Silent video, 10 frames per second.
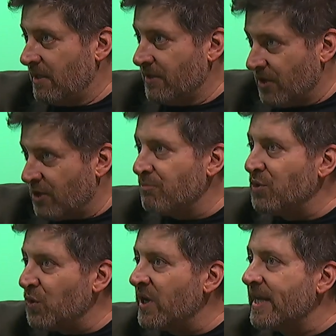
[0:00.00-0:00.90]
the
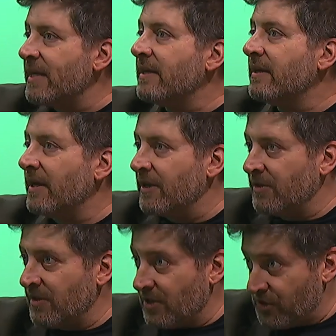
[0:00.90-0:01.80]
community
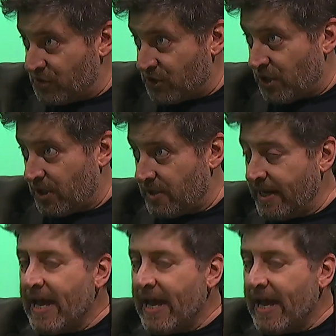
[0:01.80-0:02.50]
in concern.